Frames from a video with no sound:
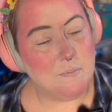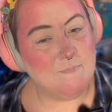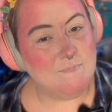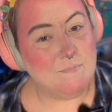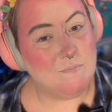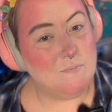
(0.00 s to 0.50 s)

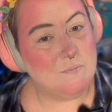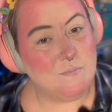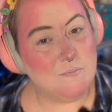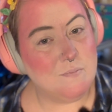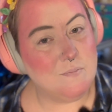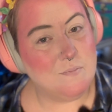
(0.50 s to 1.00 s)

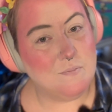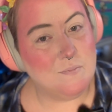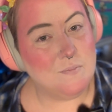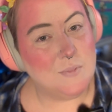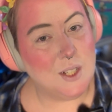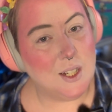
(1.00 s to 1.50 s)

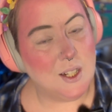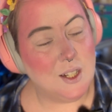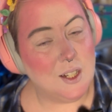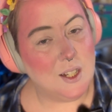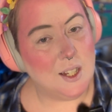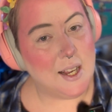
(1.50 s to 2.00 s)

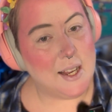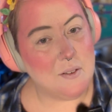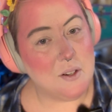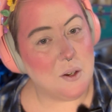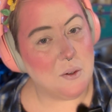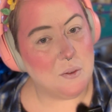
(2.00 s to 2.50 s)
I
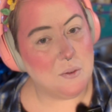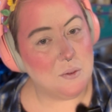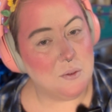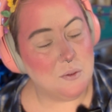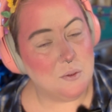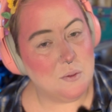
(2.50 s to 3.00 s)
don't know.
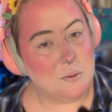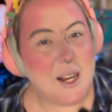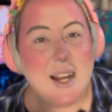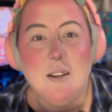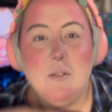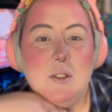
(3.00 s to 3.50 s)

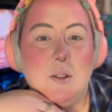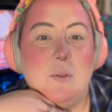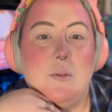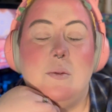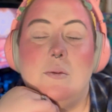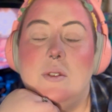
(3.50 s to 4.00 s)
I don't know.
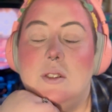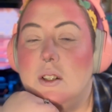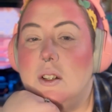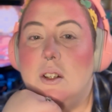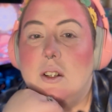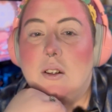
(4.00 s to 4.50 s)

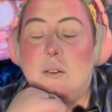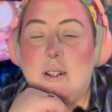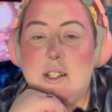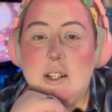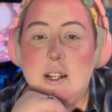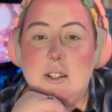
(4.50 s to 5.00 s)
What
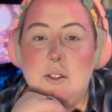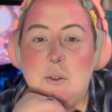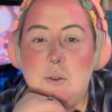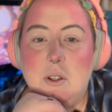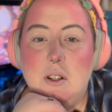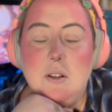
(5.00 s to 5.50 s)
should I do?
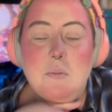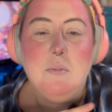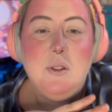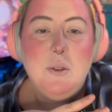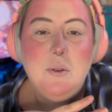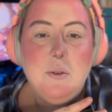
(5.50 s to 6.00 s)

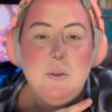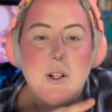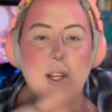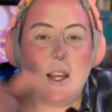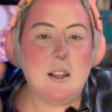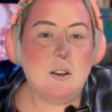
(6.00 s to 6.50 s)
Blue or
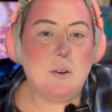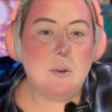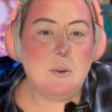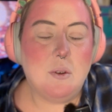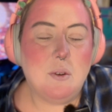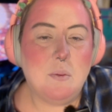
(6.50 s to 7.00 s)
yellow?
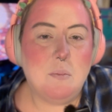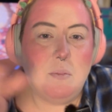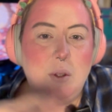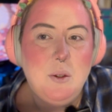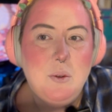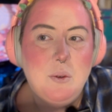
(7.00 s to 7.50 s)

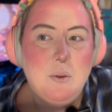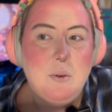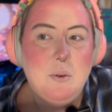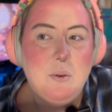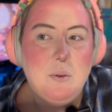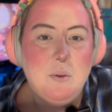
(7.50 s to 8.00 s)
Blue
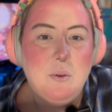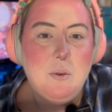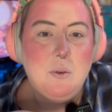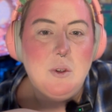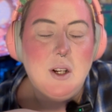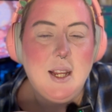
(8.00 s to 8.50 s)

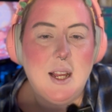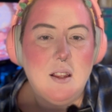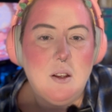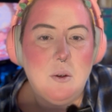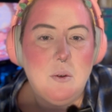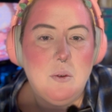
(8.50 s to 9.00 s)
or yellow?